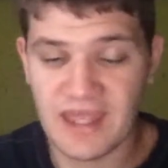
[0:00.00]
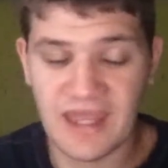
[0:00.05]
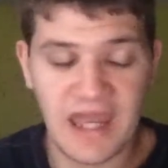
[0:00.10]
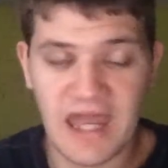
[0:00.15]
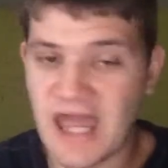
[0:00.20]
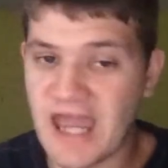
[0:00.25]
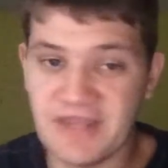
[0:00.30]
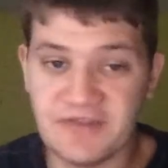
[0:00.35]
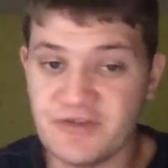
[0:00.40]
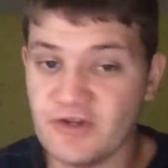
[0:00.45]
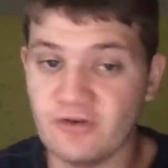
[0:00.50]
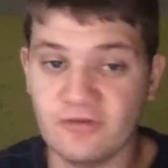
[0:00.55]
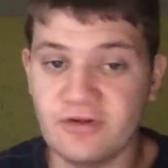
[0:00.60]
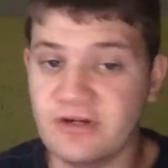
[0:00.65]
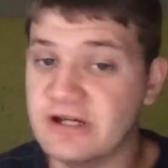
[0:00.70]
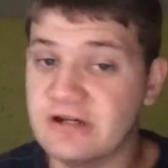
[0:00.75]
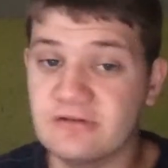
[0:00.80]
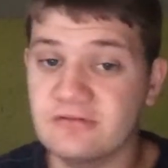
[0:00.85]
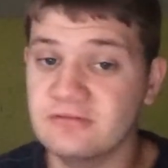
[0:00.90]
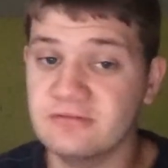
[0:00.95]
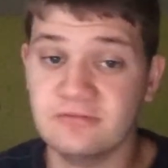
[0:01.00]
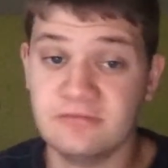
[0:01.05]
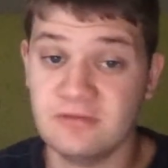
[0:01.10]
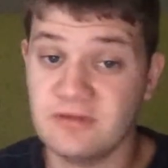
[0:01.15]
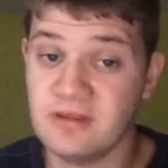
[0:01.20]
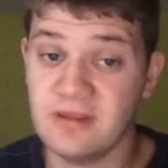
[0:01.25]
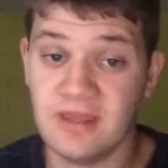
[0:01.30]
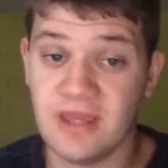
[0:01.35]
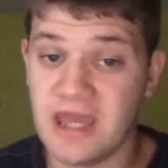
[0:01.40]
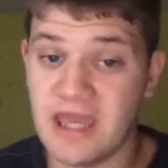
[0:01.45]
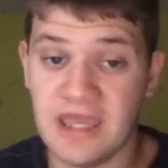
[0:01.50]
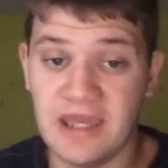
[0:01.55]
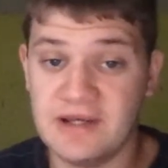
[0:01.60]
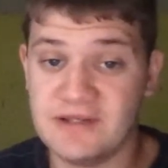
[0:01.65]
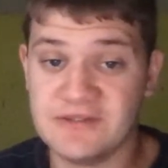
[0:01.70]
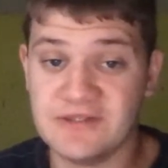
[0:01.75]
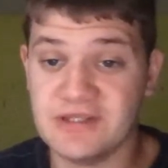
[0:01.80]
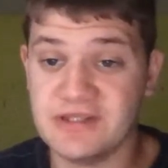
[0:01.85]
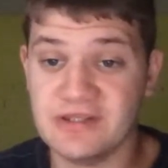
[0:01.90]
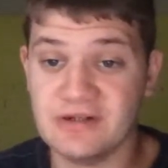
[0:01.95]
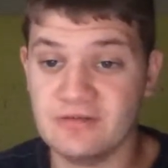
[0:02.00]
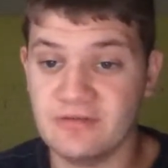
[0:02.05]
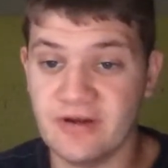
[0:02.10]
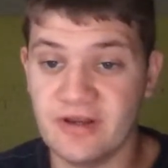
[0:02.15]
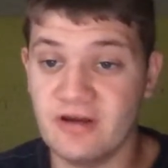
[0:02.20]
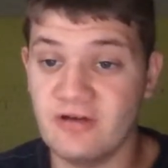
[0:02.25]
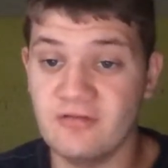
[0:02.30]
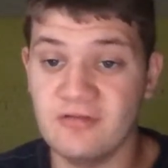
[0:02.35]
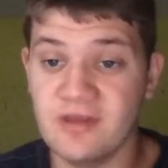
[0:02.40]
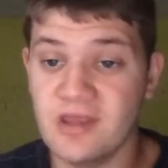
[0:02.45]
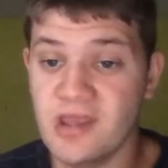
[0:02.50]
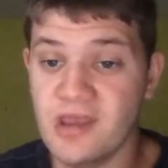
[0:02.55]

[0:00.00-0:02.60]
I don't know. I honestly don't know.